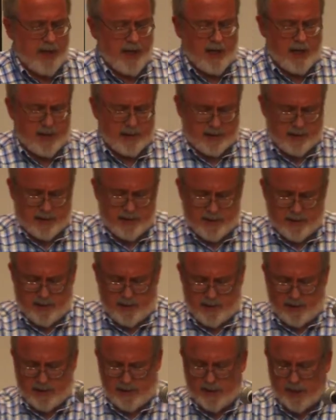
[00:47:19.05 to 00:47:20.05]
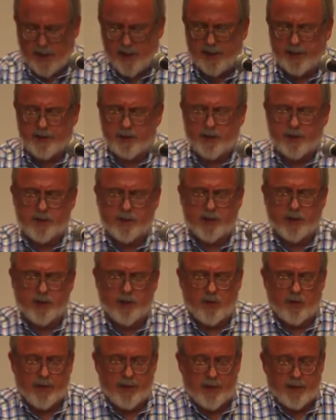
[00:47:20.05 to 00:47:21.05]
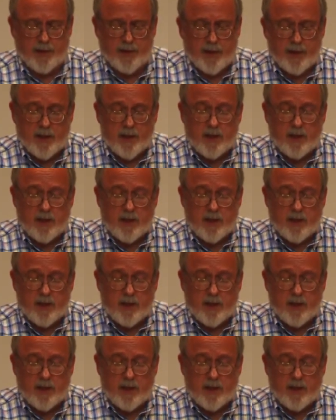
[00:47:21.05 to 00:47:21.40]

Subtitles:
and audio recording.